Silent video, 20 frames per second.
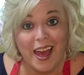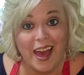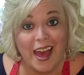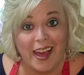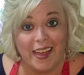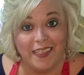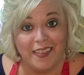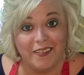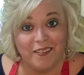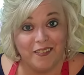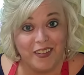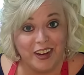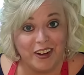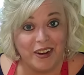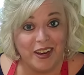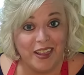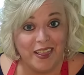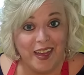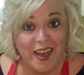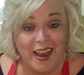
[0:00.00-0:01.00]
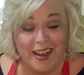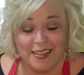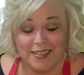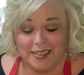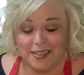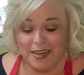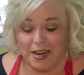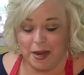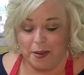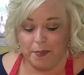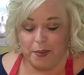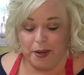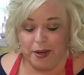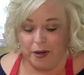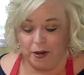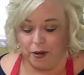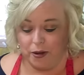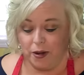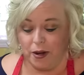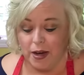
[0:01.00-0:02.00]
And the very last step
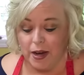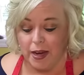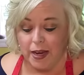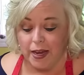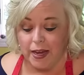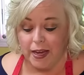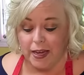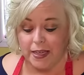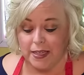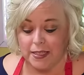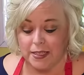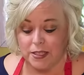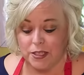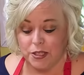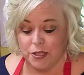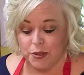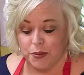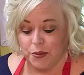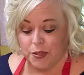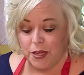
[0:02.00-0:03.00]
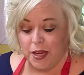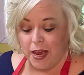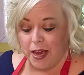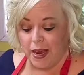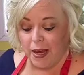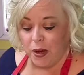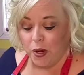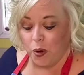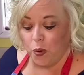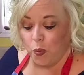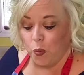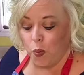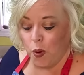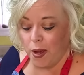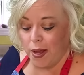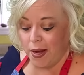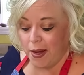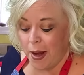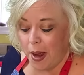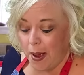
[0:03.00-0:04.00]
here is to take
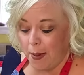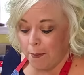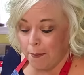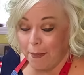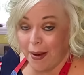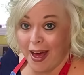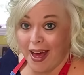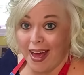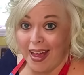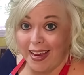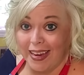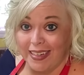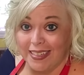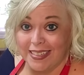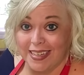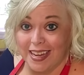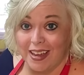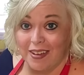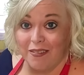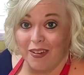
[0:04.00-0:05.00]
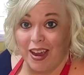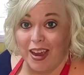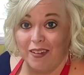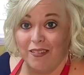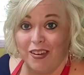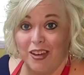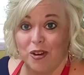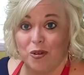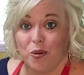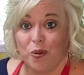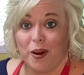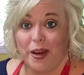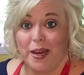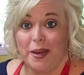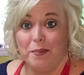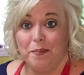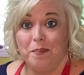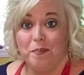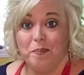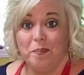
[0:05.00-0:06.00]
1 pint of heavy
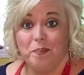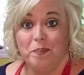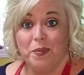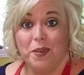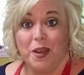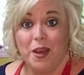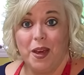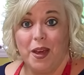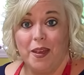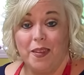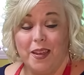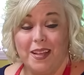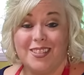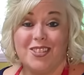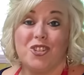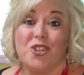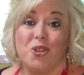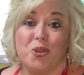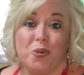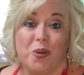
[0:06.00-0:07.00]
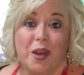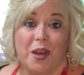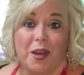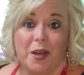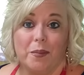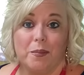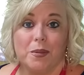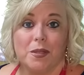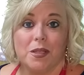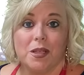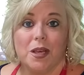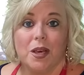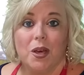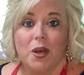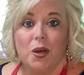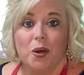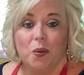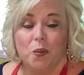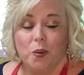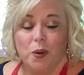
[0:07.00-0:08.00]
cream. Okay, that's 2 cups.
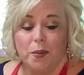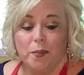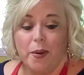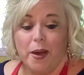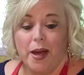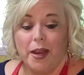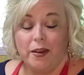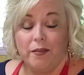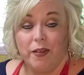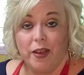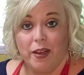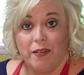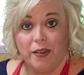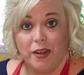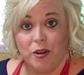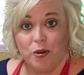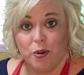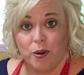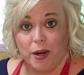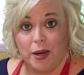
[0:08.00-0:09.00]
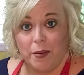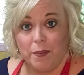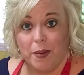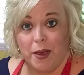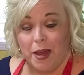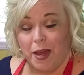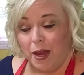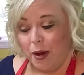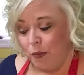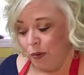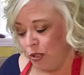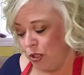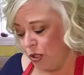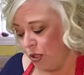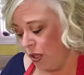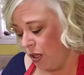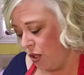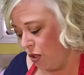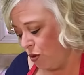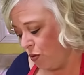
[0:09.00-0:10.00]
1 pint of heavy cream. And we're just
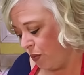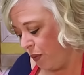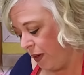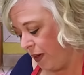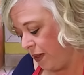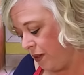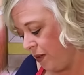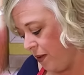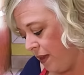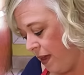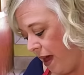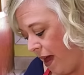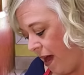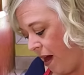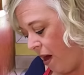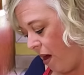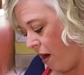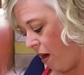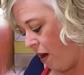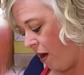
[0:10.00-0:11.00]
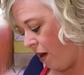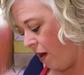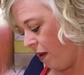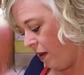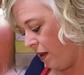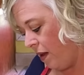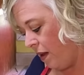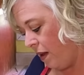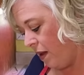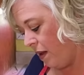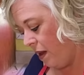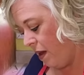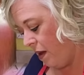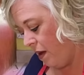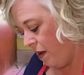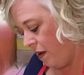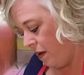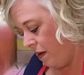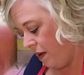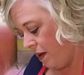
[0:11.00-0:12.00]
going to drizzle that all
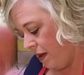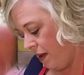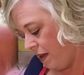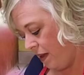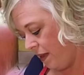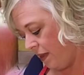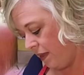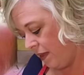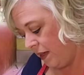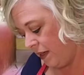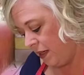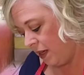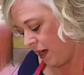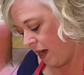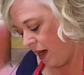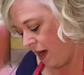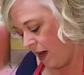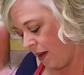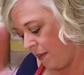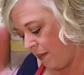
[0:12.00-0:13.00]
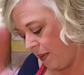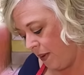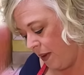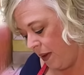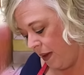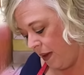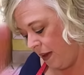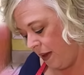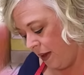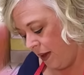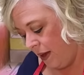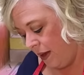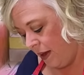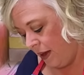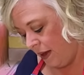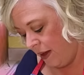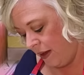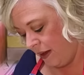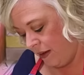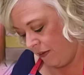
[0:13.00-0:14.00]
along the top
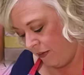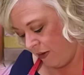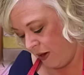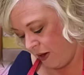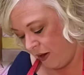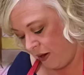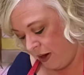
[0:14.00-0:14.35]
of our